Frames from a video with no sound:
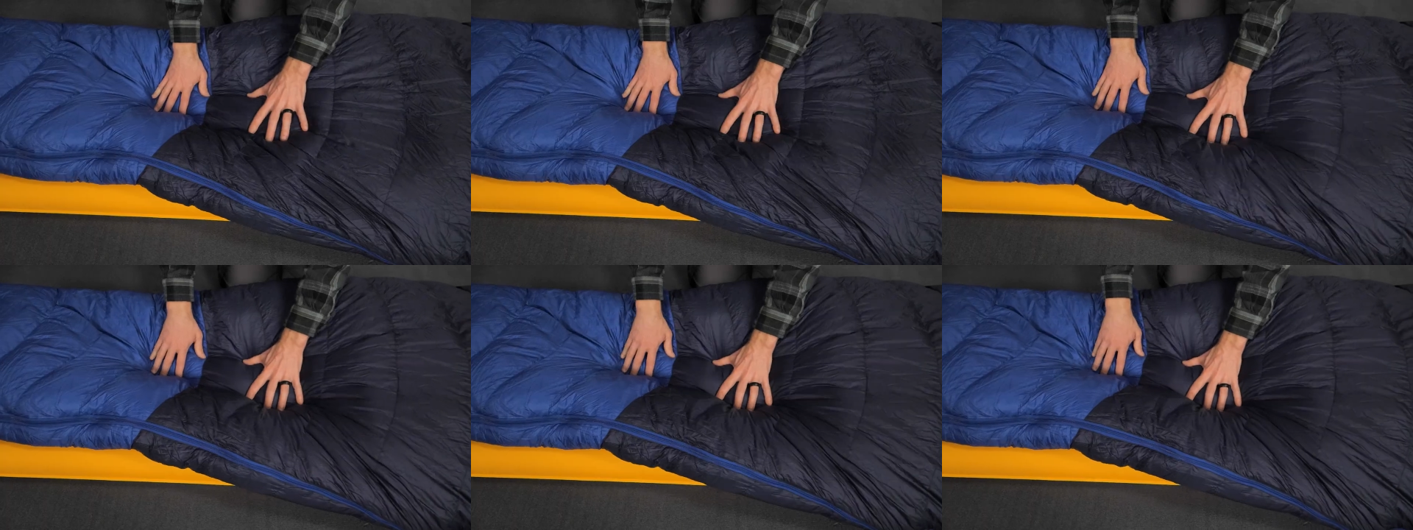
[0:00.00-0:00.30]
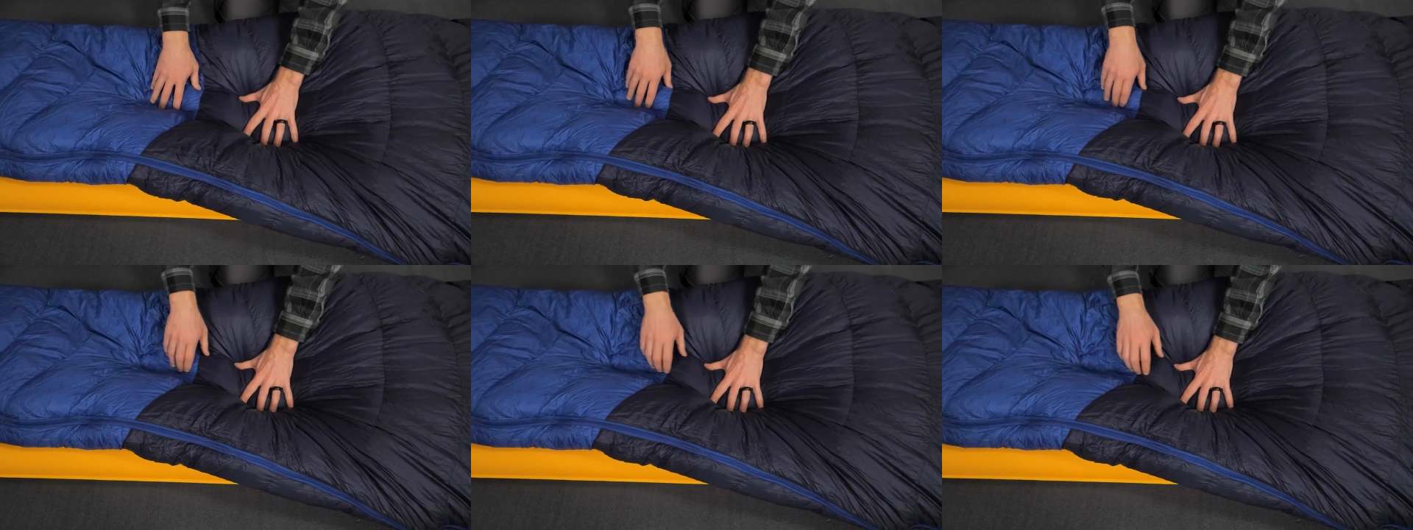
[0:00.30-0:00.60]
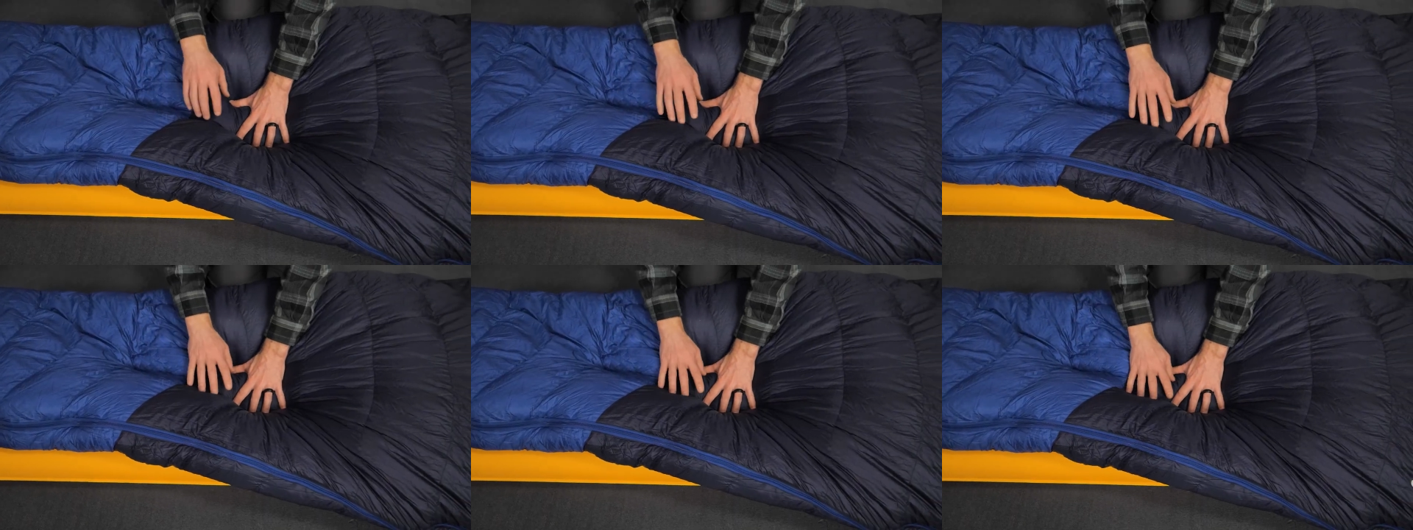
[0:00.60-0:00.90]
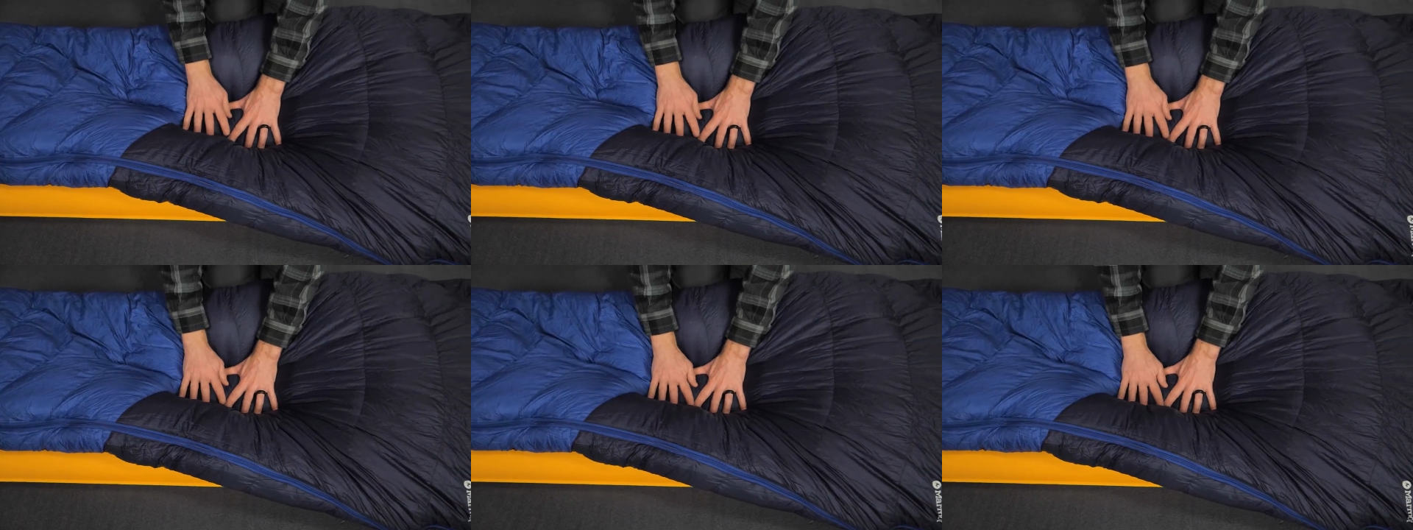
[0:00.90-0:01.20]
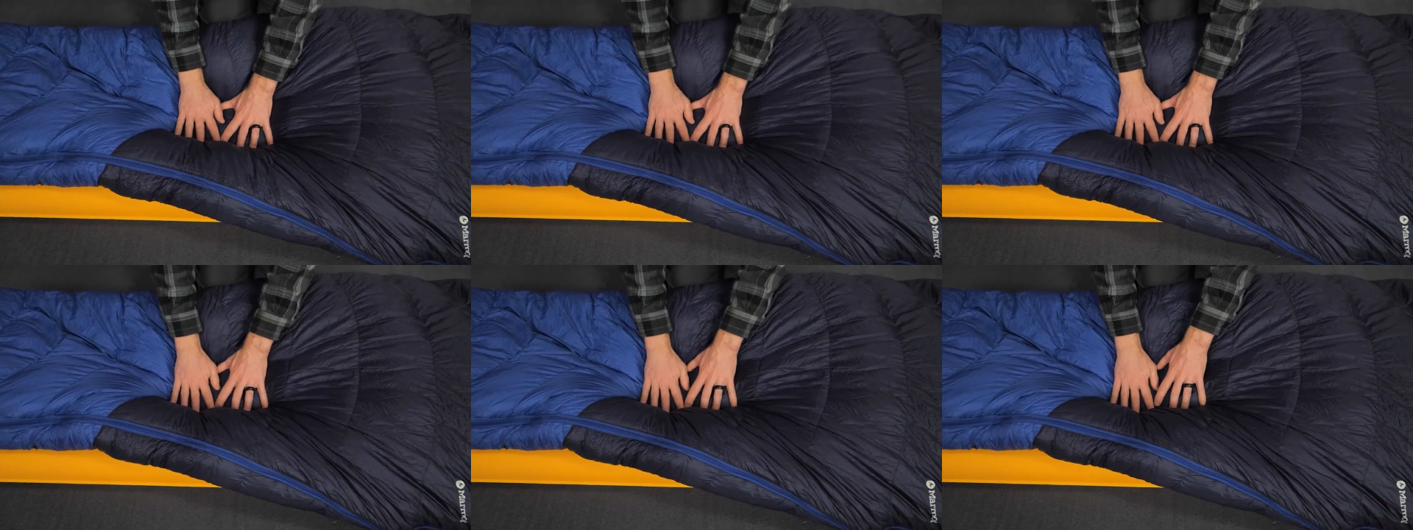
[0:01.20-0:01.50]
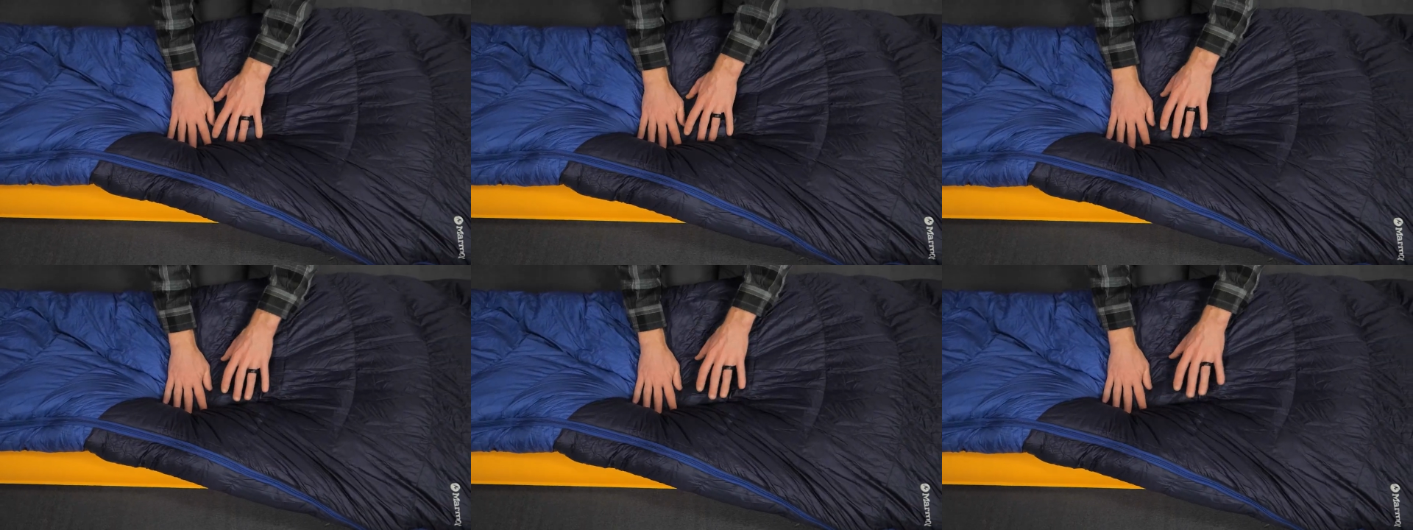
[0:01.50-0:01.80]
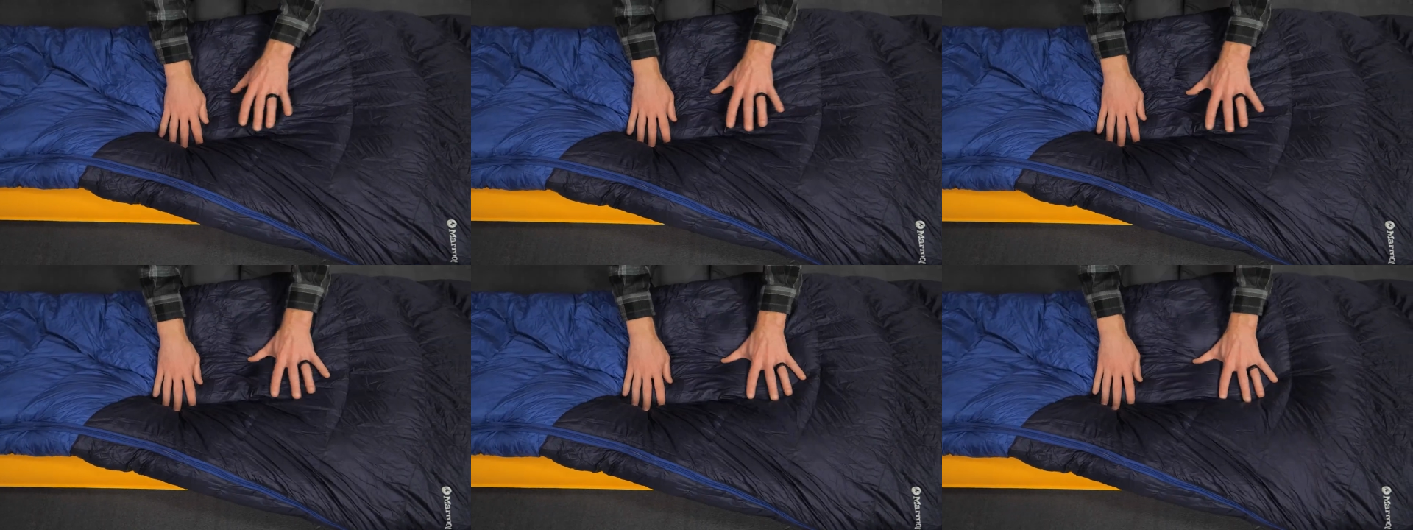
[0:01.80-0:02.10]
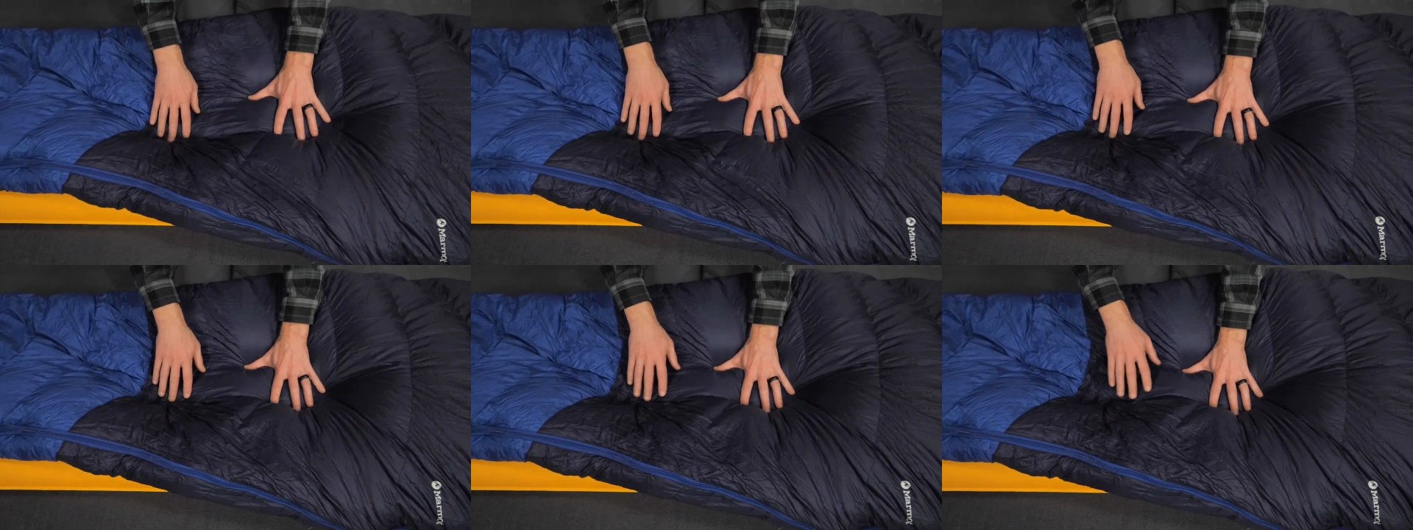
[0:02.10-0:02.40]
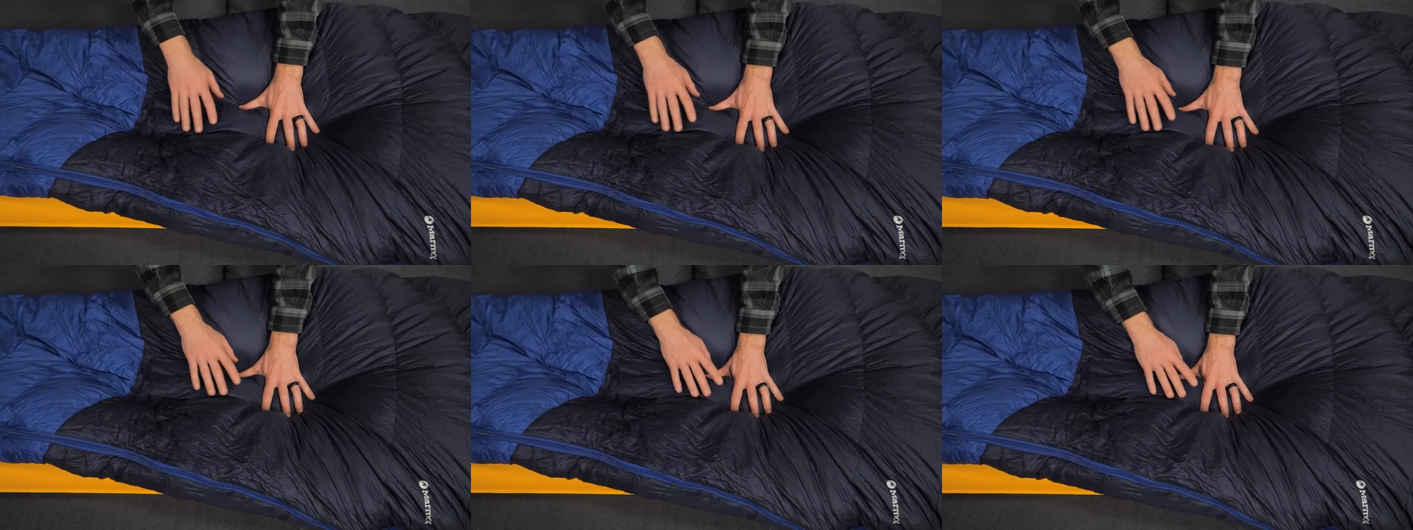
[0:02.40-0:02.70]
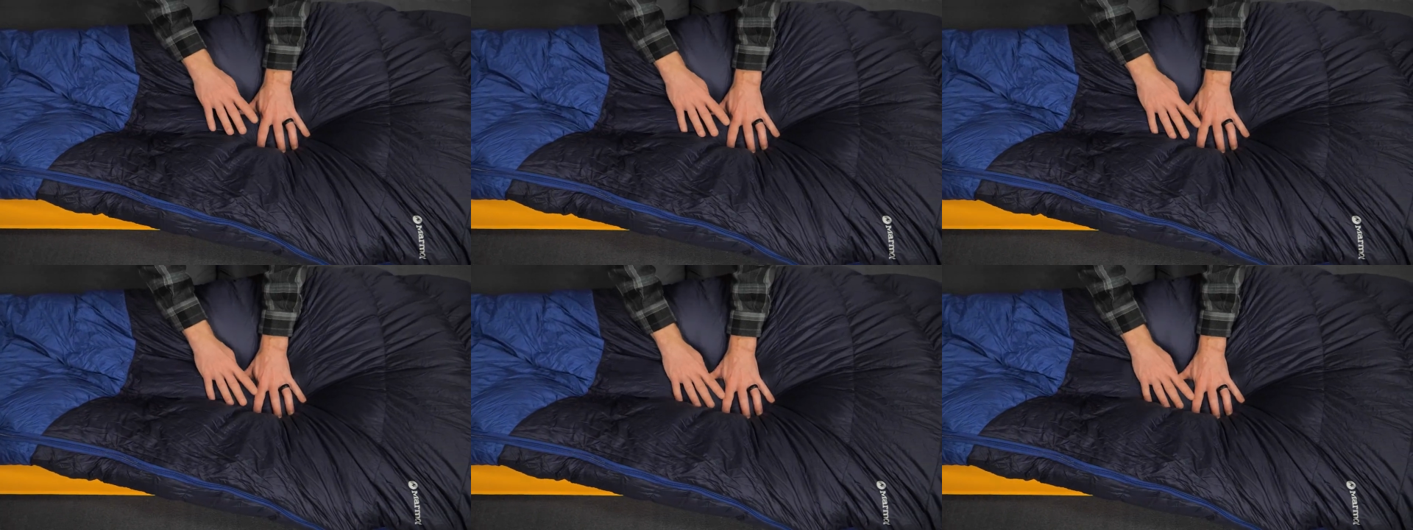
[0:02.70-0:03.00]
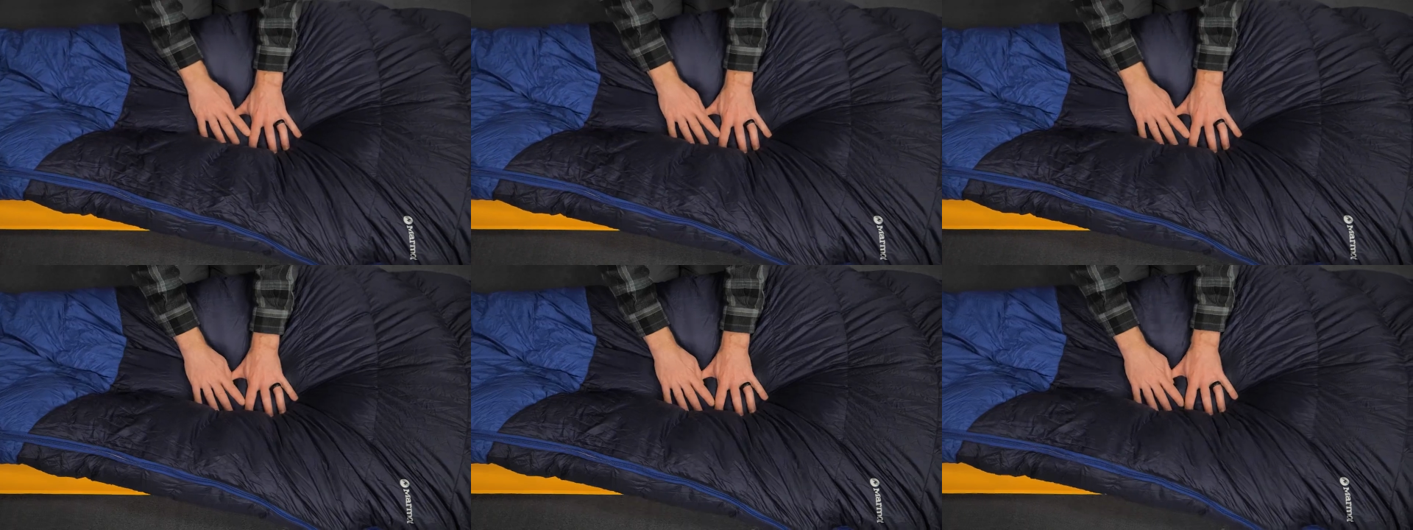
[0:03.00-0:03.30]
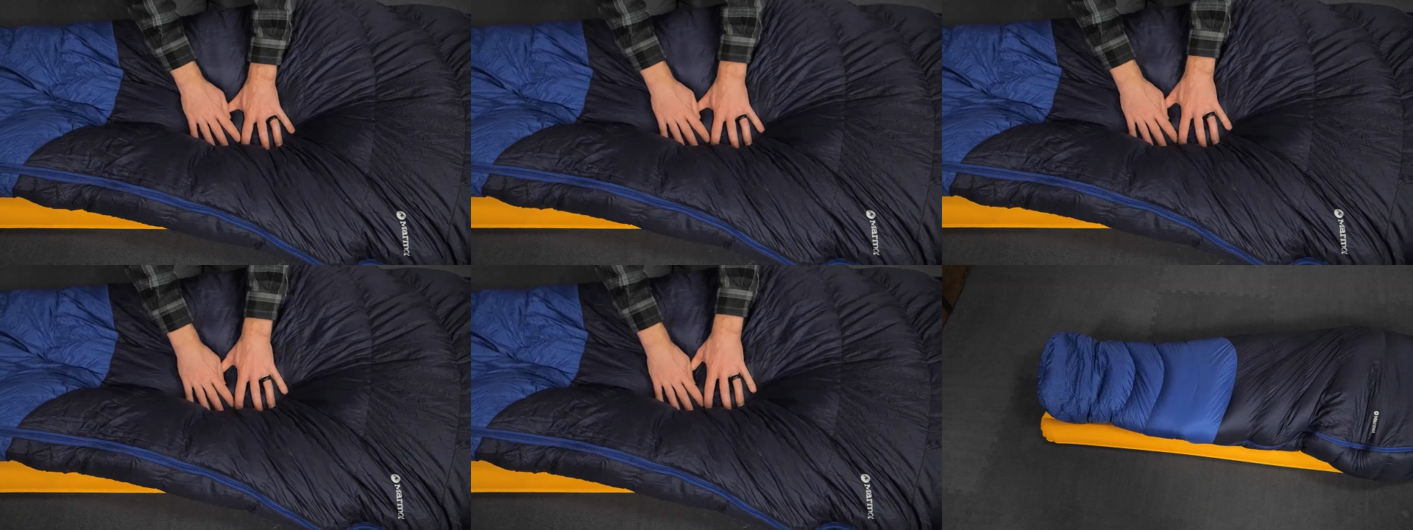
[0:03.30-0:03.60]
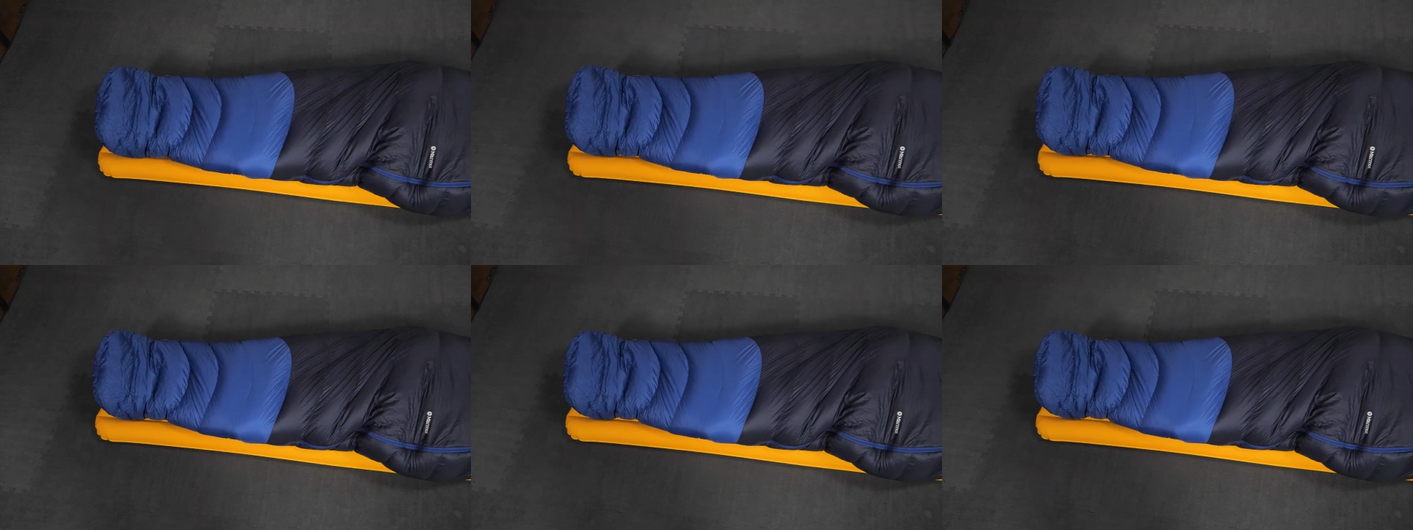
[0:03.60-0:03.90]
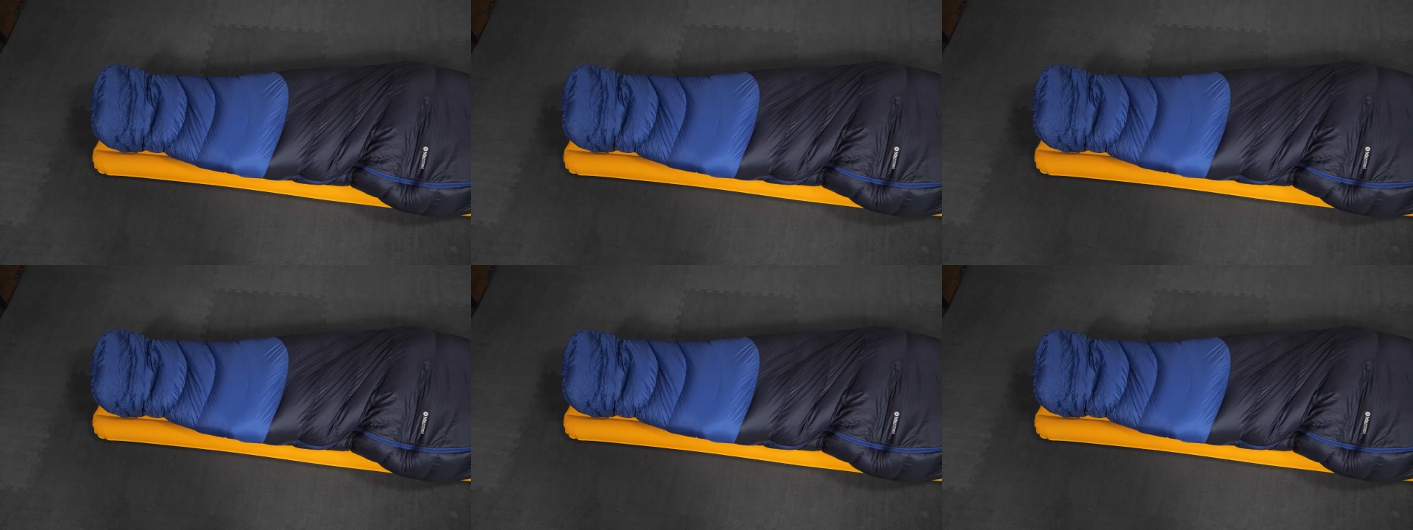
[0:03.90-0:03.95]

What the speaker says: [unreadable: no face in view]